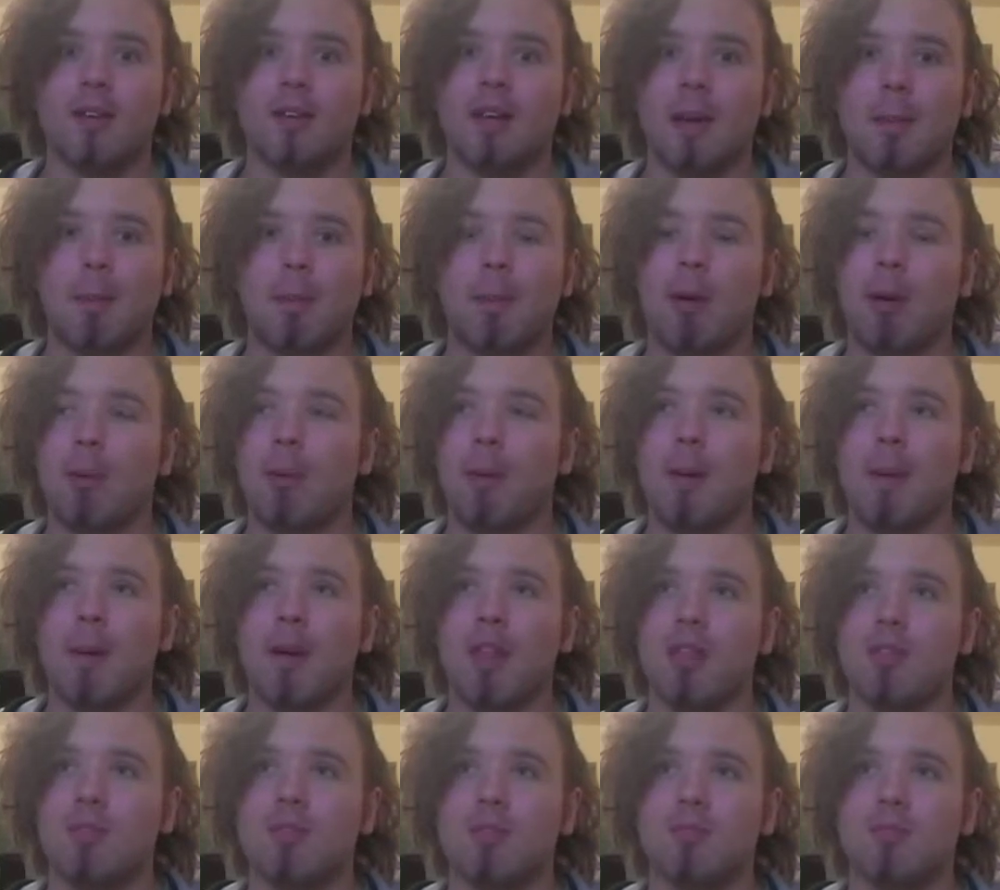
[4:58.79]
I'd probably pay
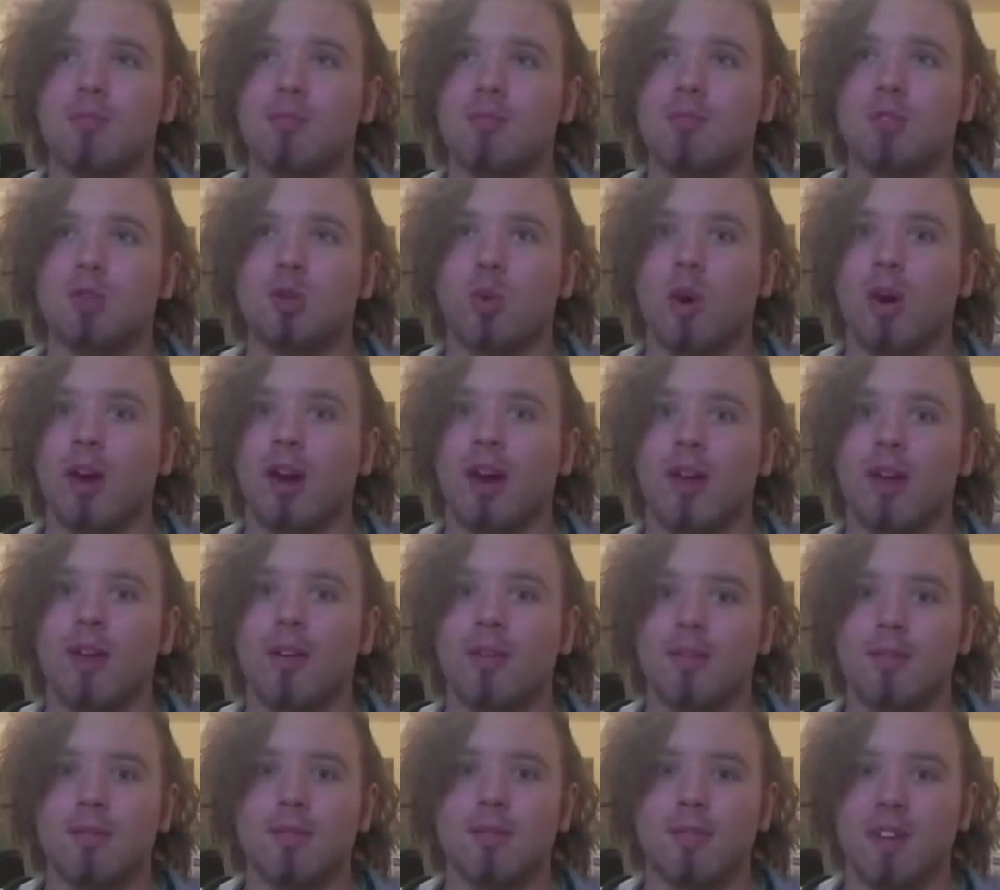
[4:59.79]
about 20,
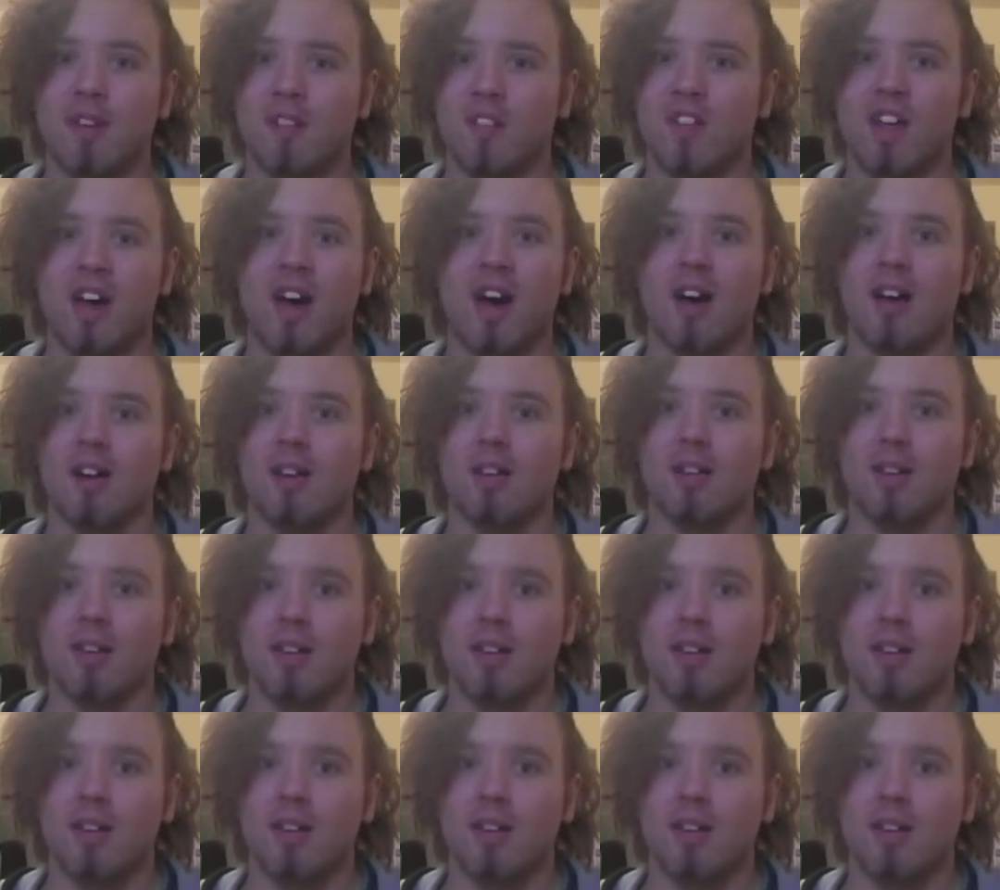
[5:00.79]
if that.